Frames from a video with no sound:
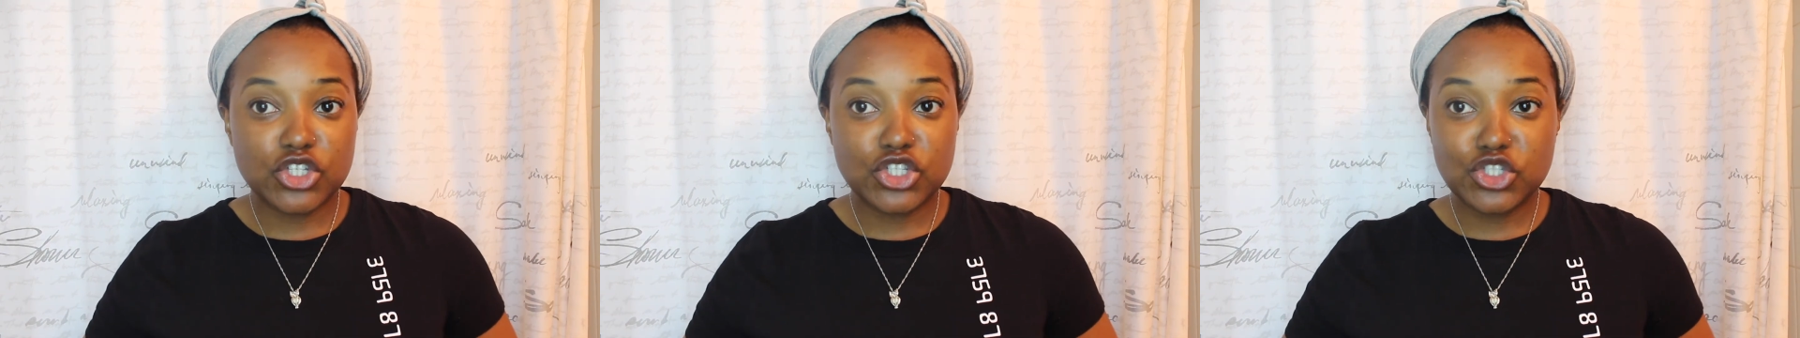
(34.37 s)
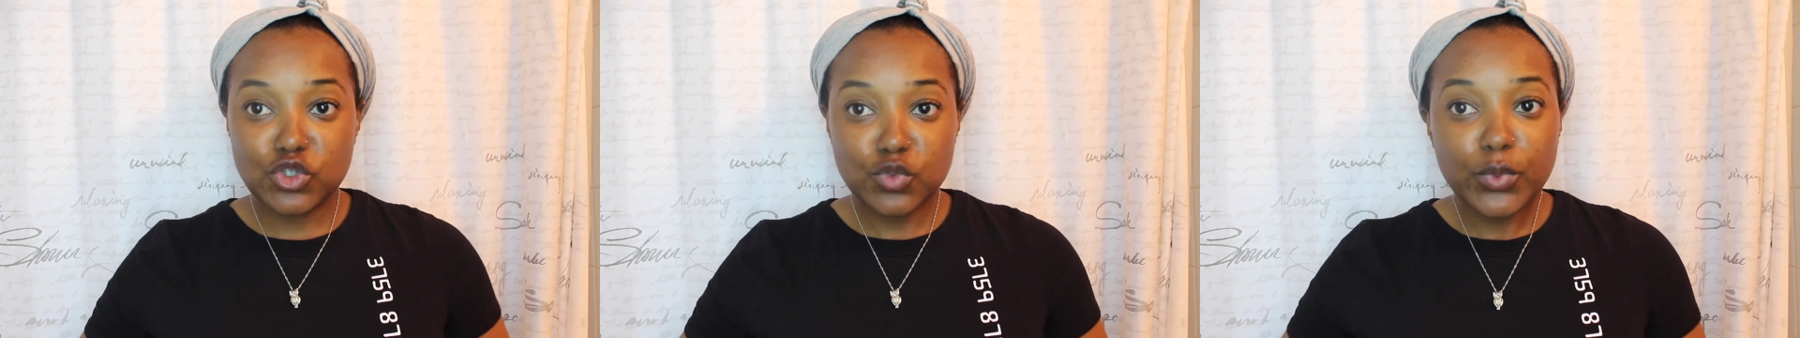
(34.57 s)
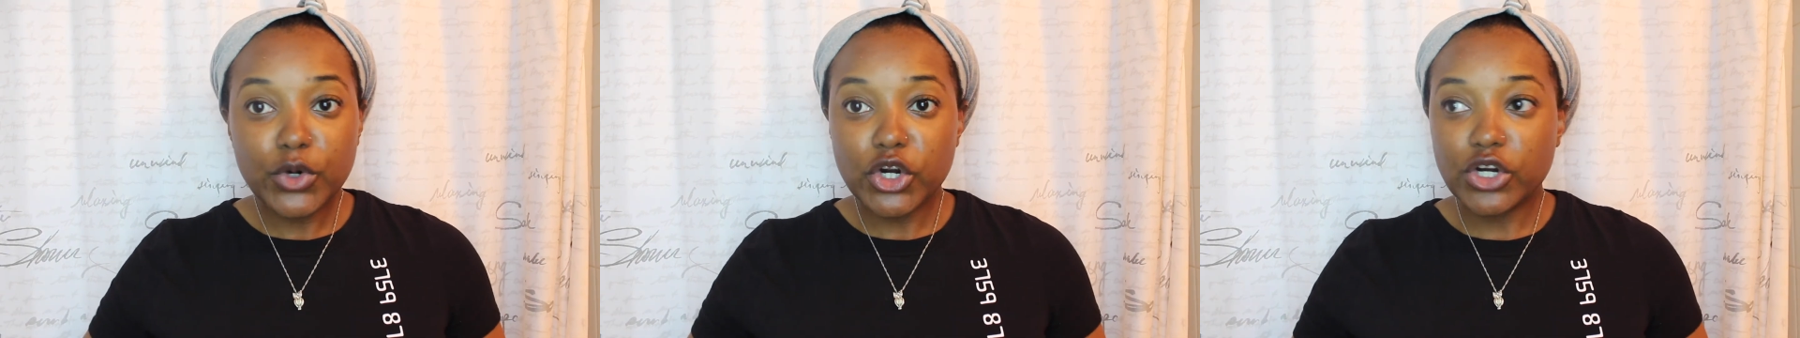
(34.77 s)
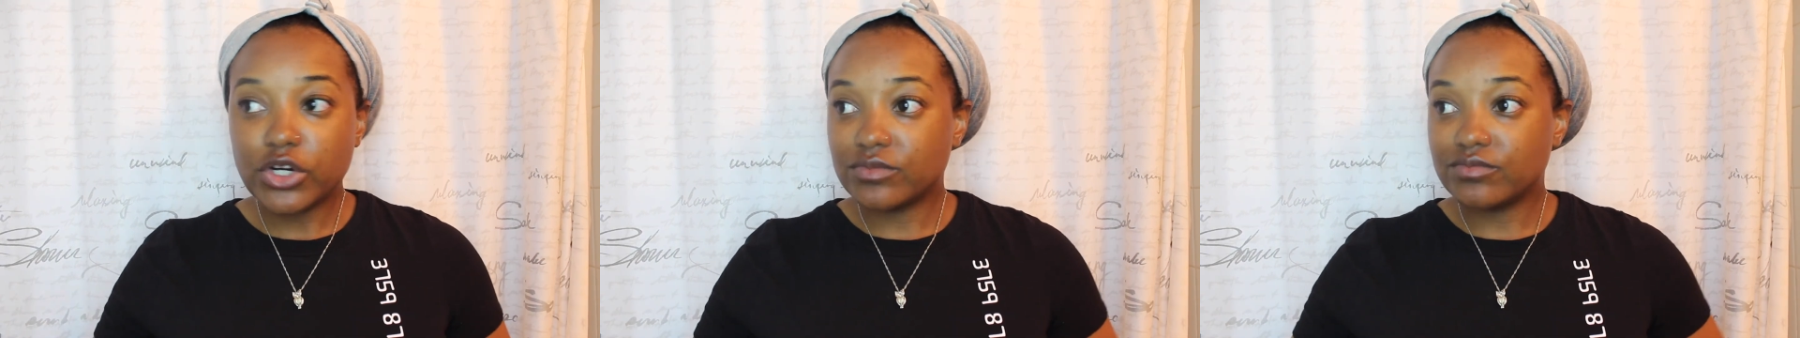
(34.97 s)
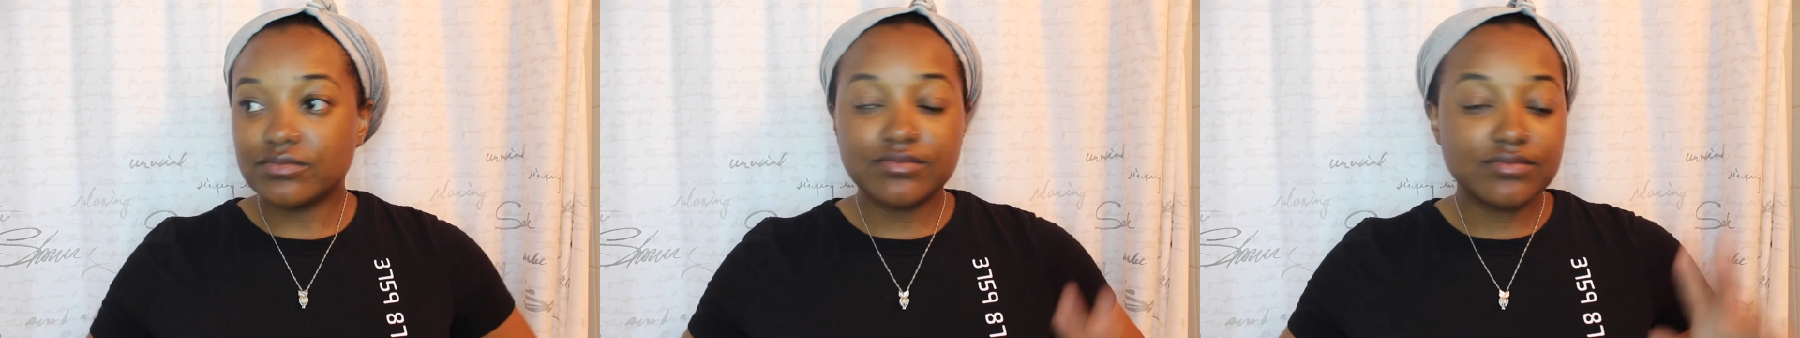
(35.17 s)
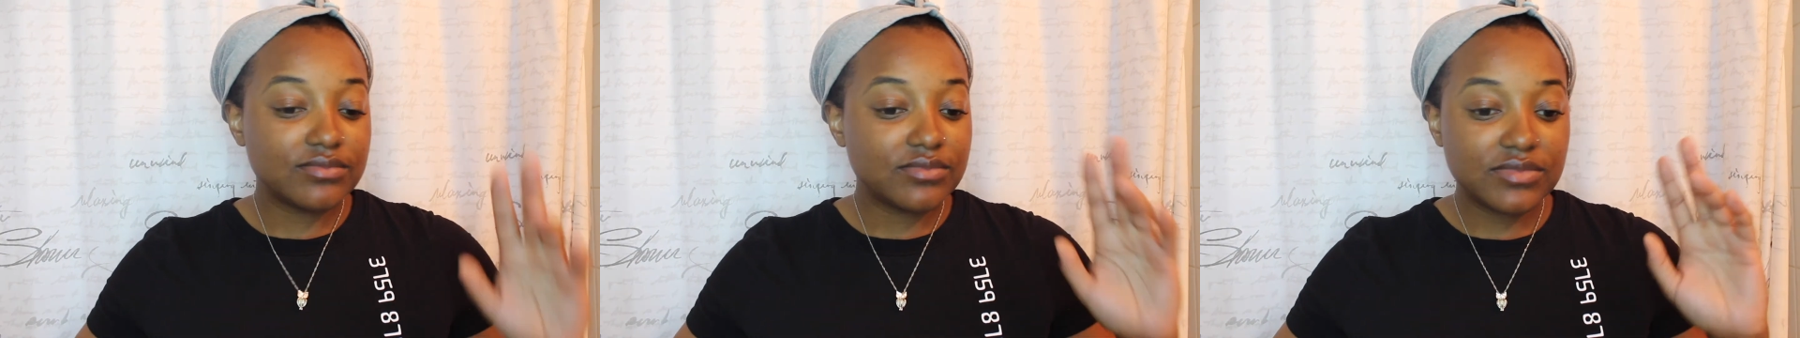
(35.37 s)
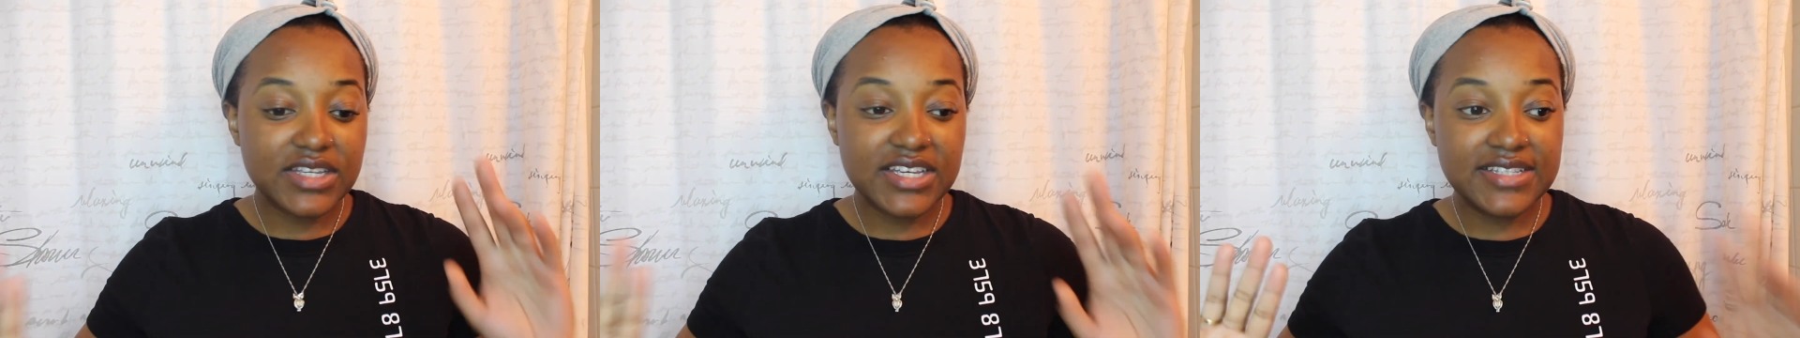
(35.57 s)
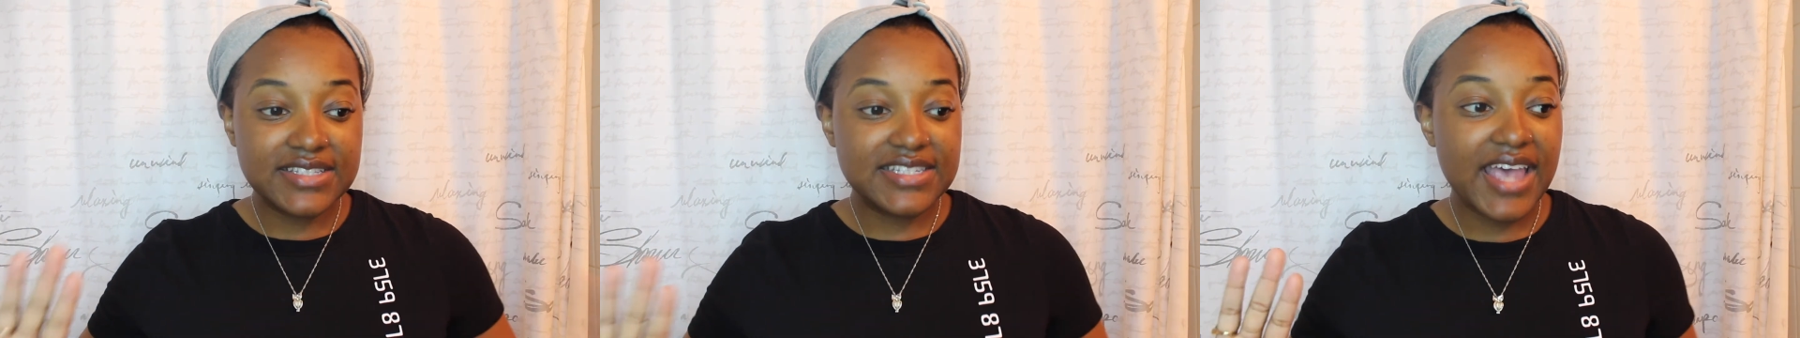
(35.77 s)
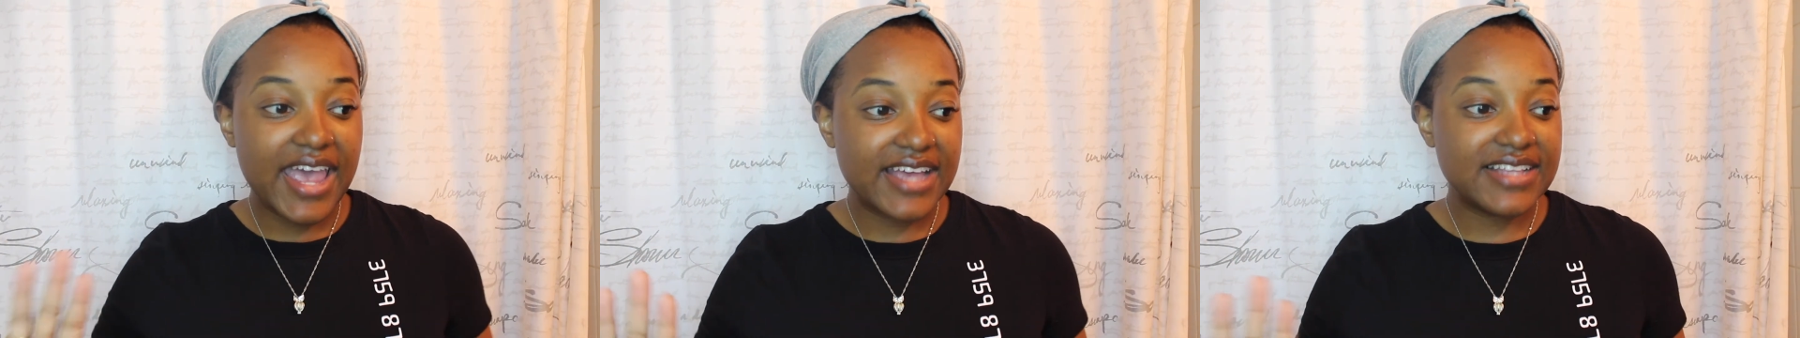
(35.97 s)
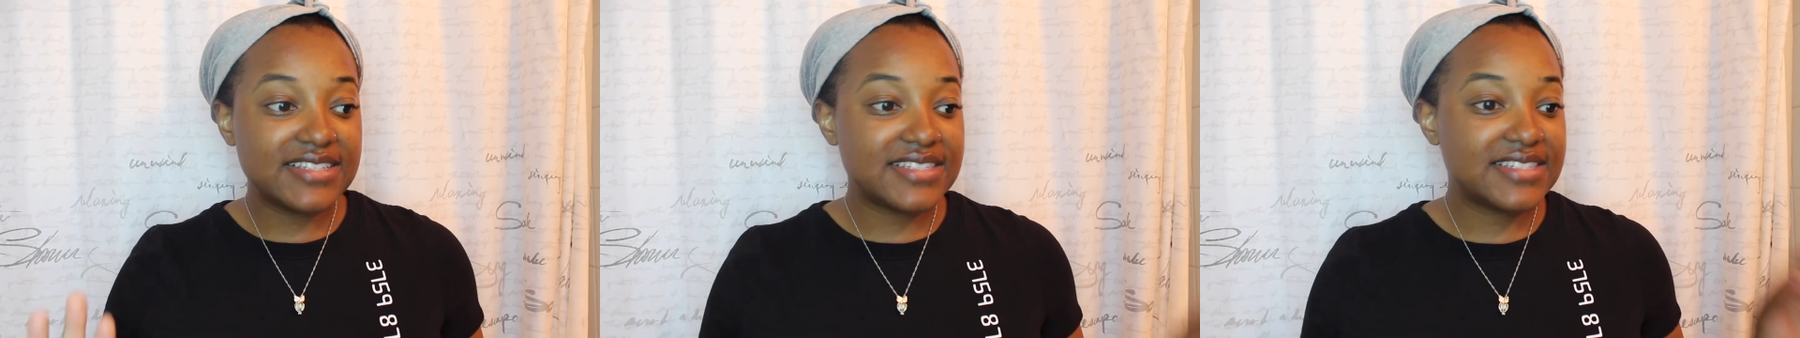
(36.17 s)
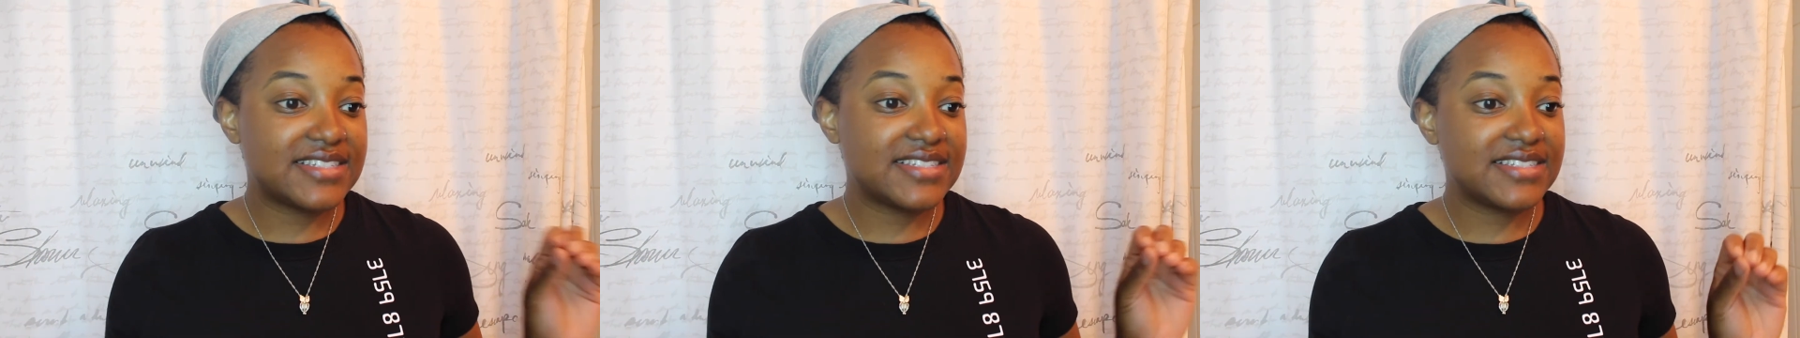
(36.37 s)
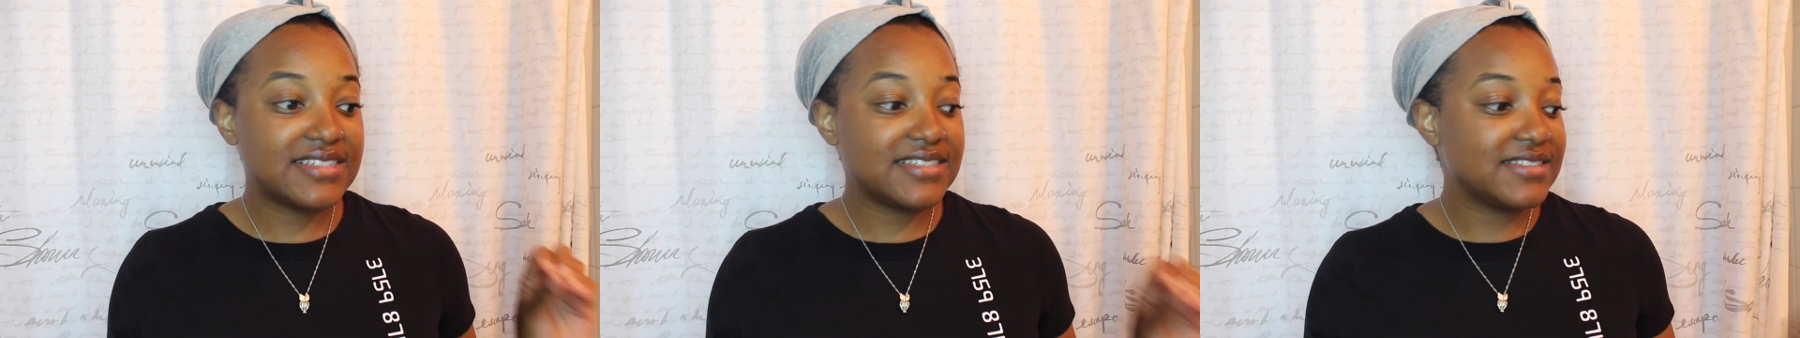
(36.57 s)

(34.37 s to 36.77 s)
a super intense